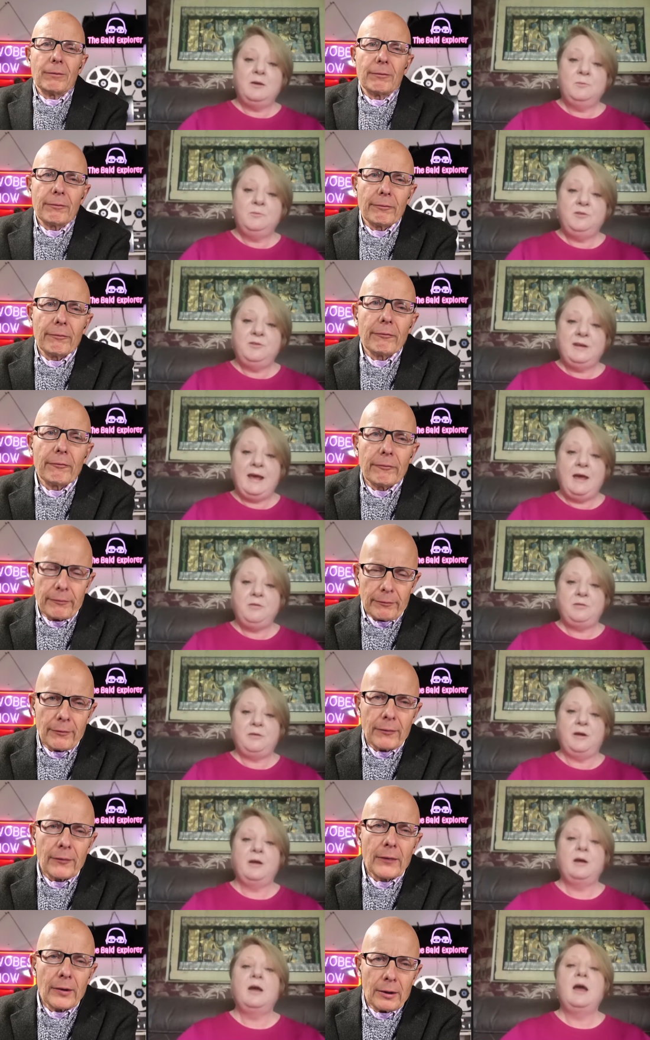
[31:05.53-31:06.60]
Speaker 1: come
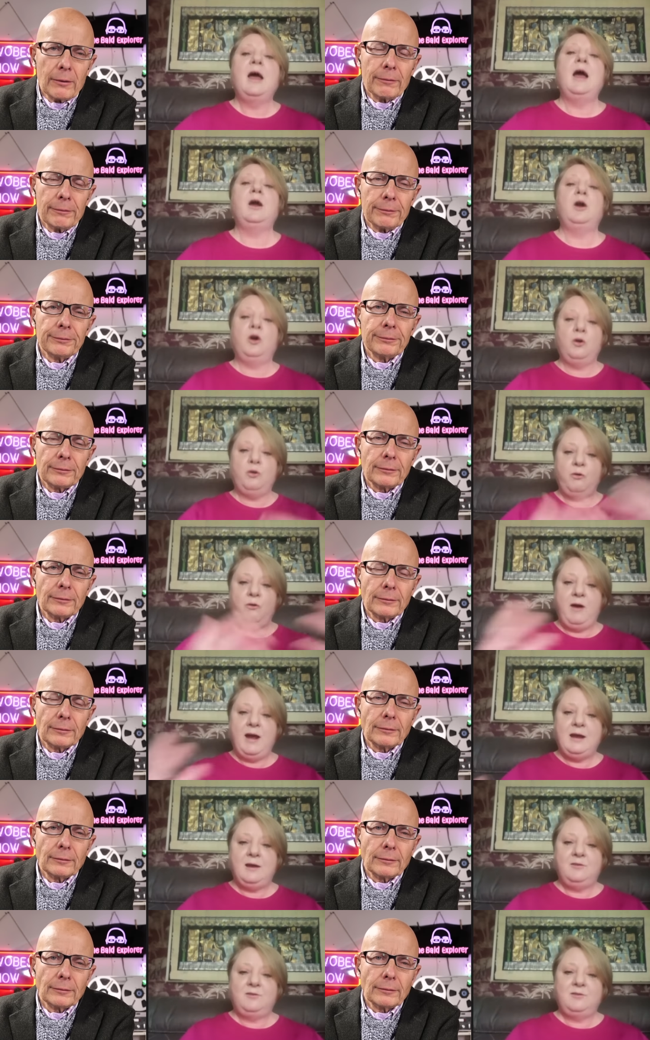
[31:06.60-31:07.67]
together and
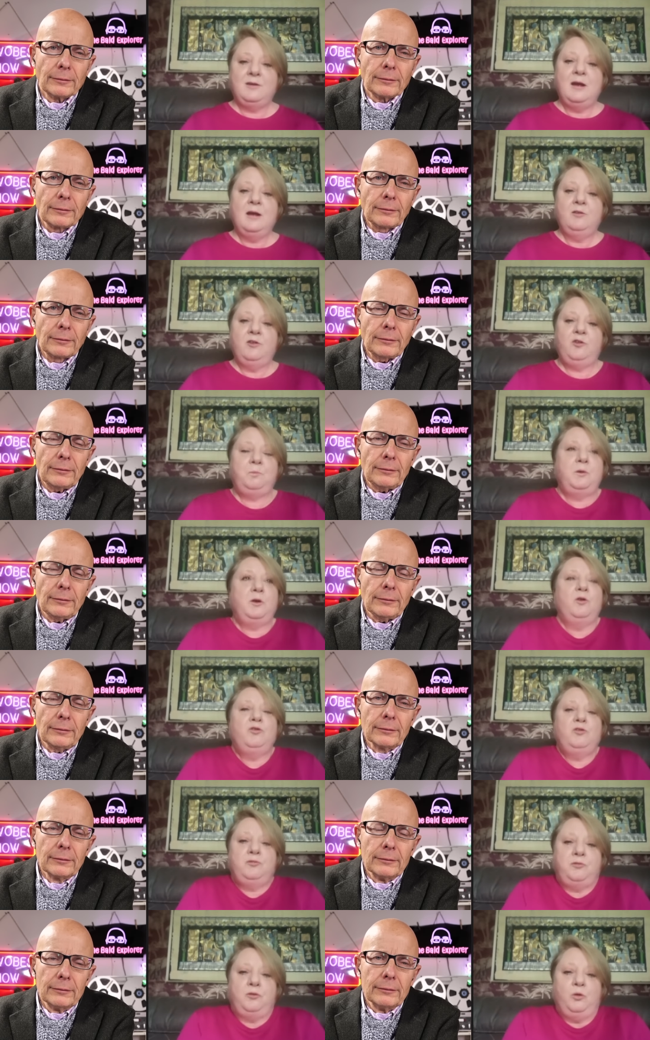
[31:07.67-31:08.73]
create this
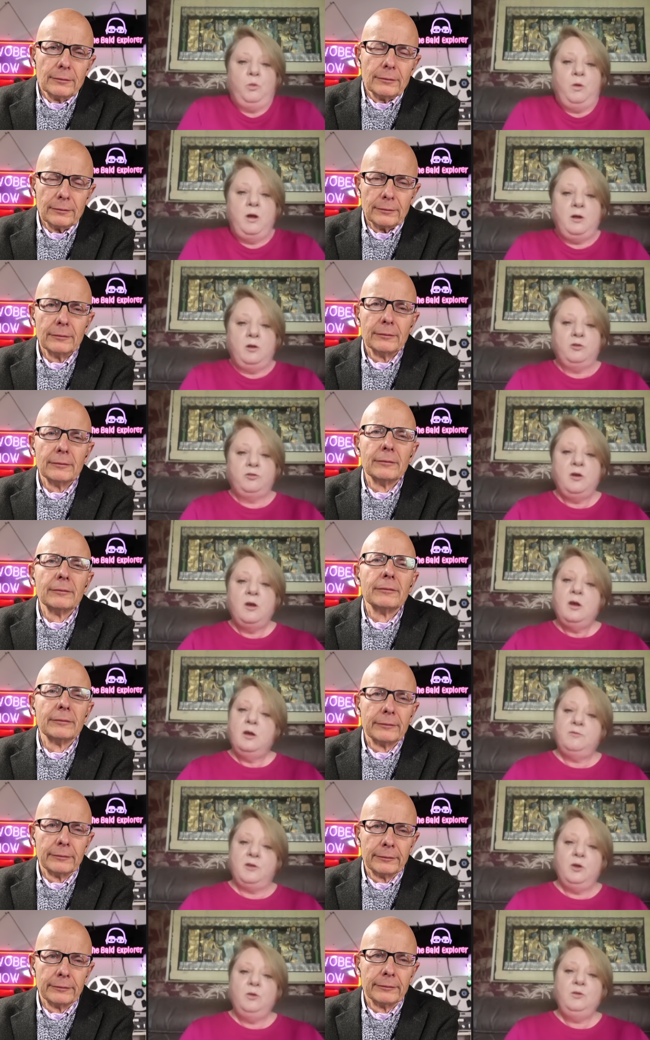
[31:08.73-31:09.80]
beautiful world of
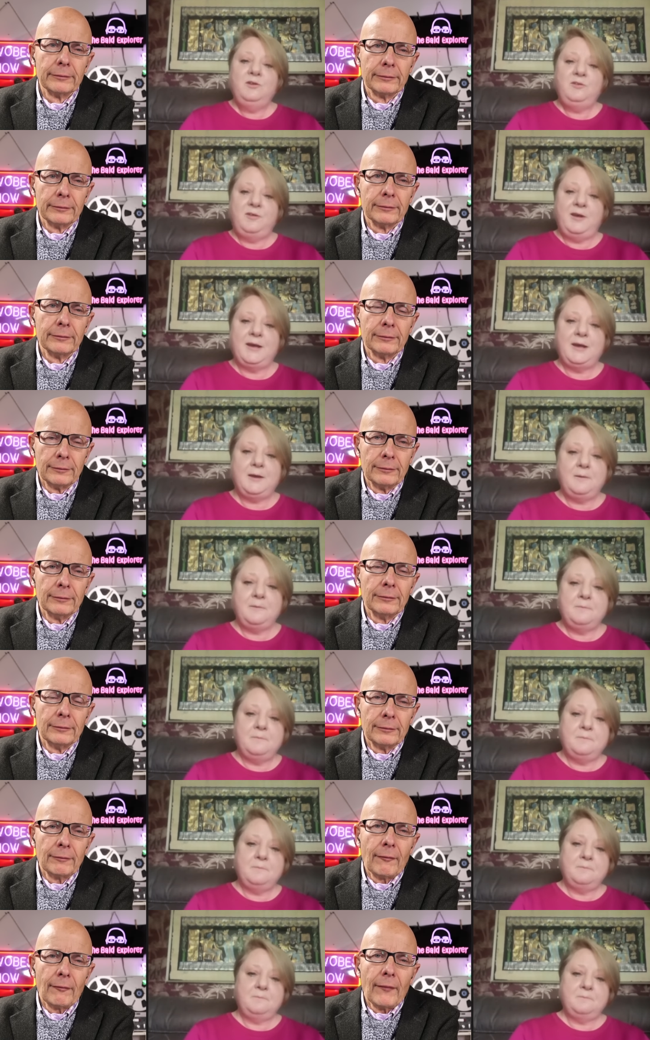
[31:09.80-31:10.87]
unity.
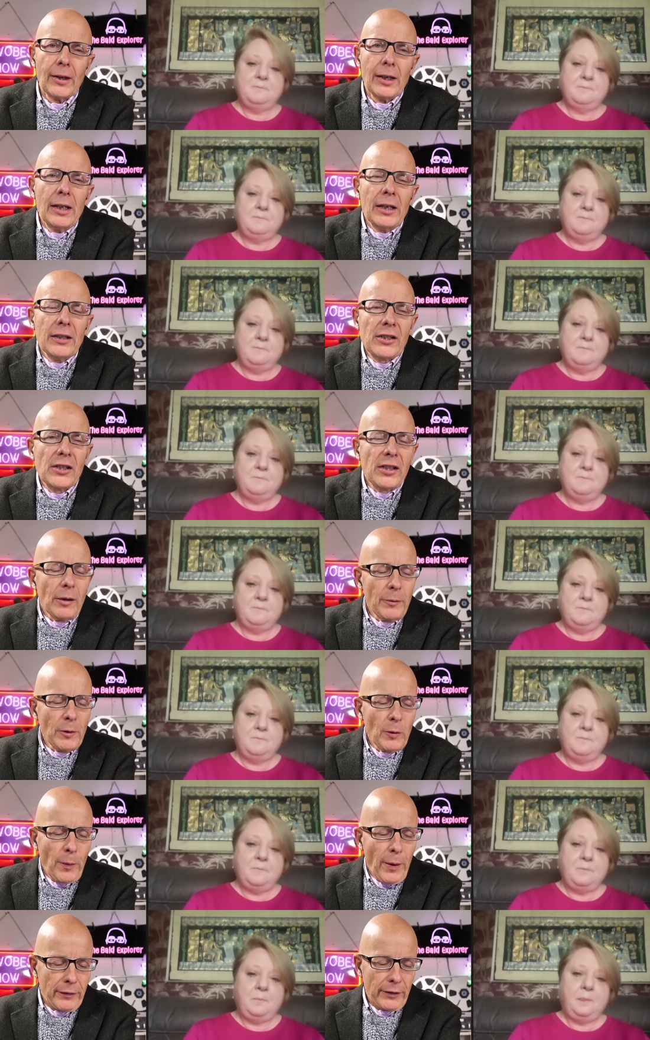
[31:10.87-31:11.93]
Speaker 2: So tell
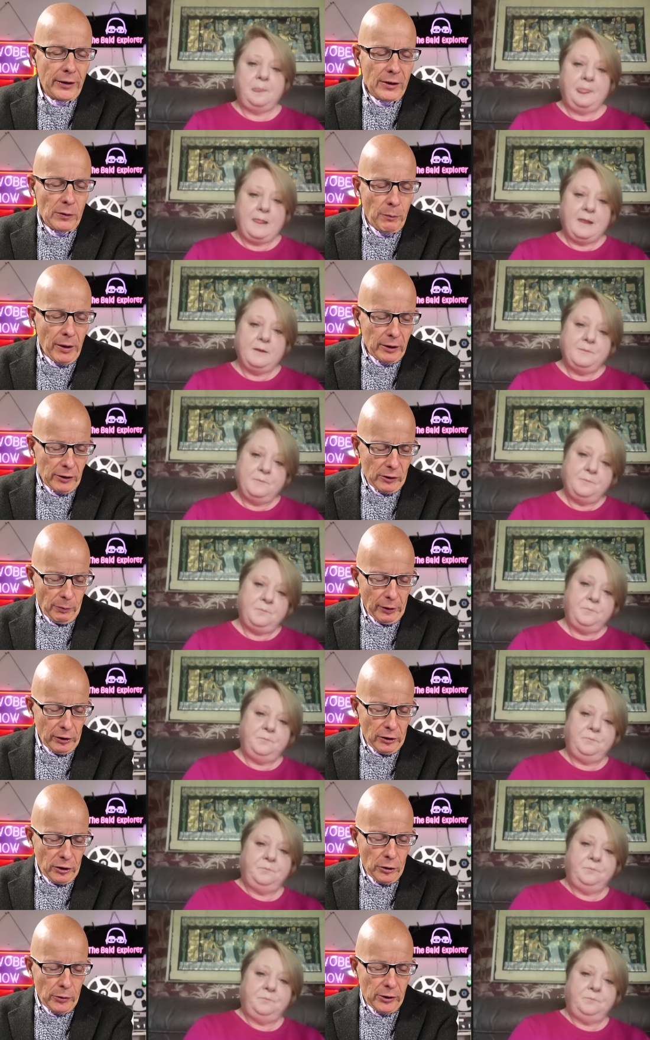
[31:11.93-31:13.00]
me about these bills
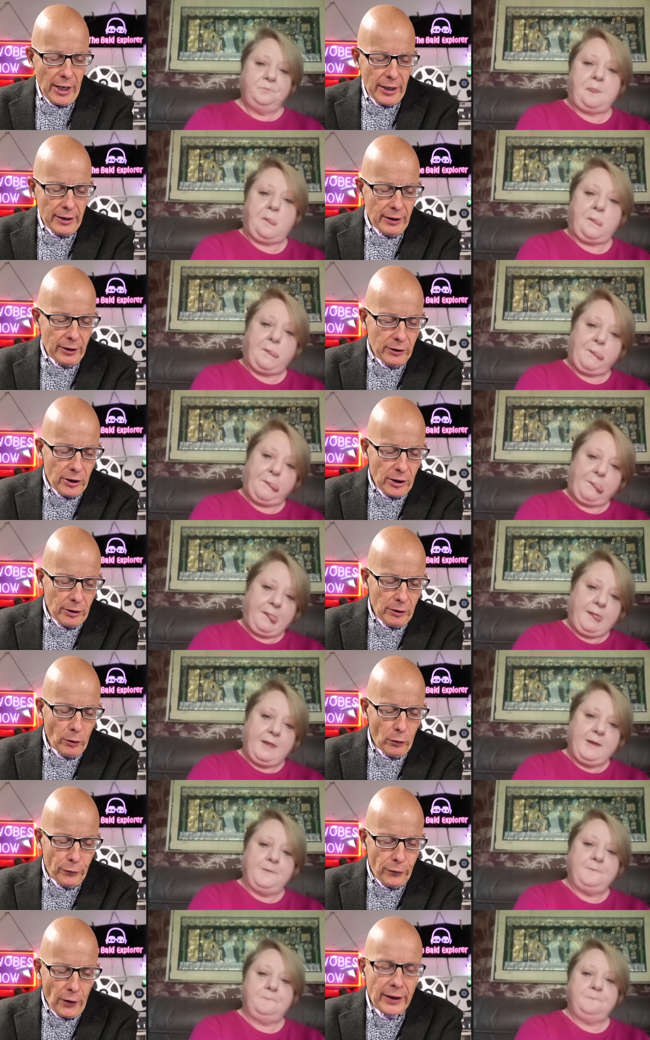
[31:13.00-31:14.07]
because you say that uh,
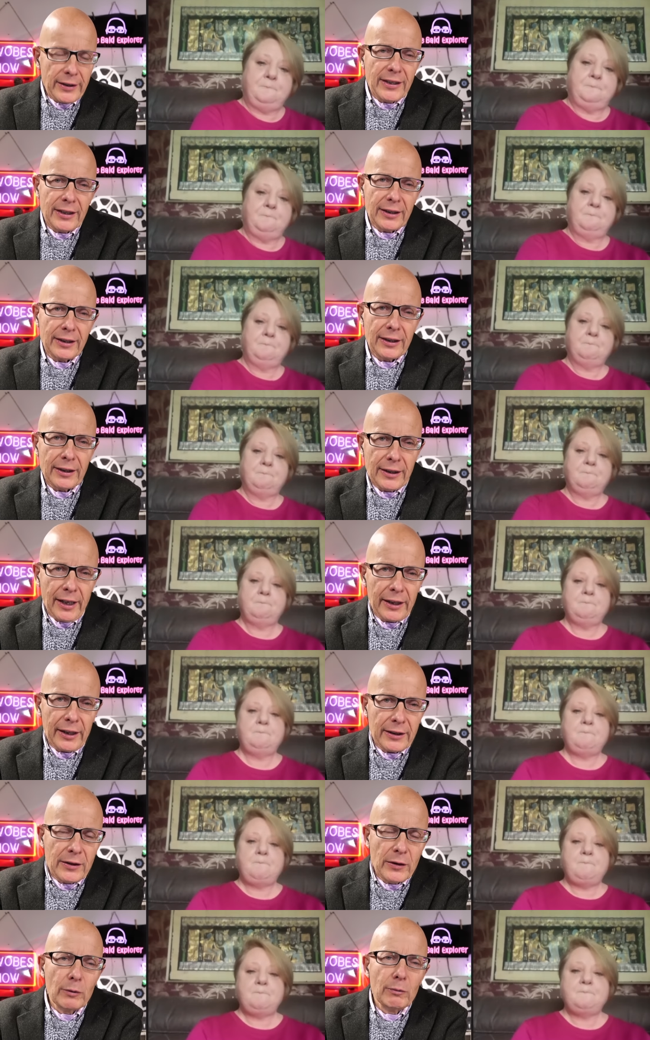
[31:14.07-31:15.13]
you're fighting
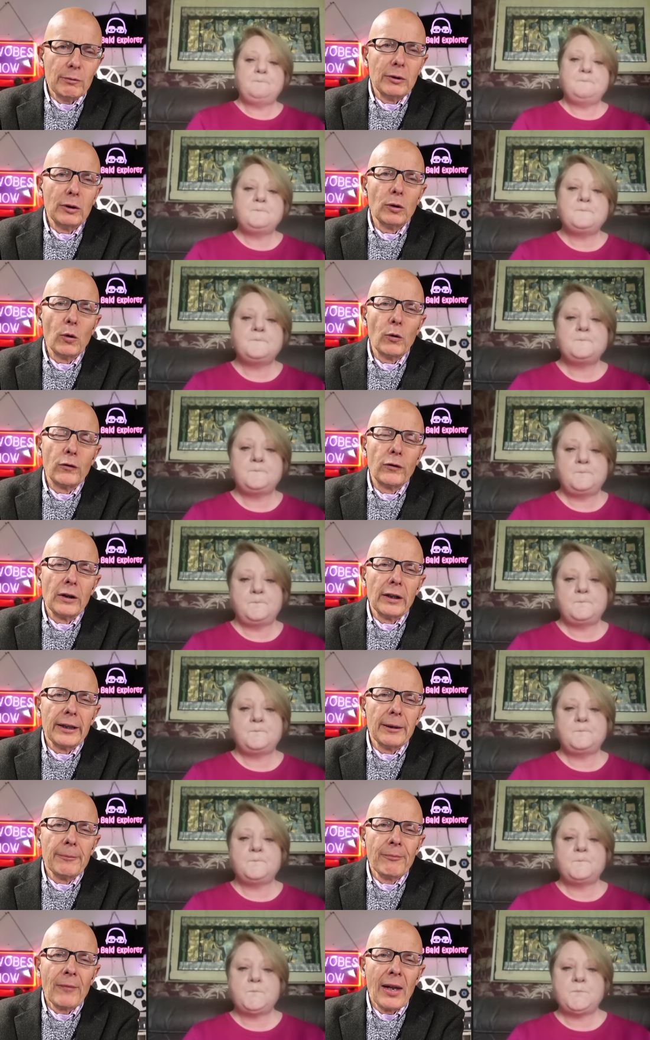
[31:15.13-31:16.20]
against them
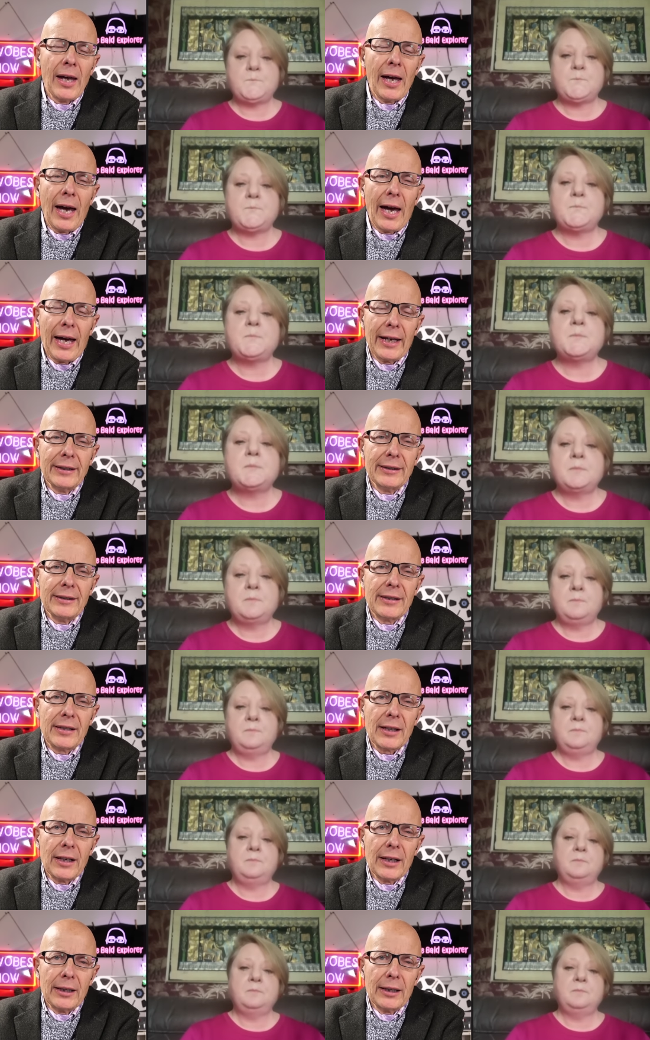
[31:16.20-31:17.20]
lawfully. And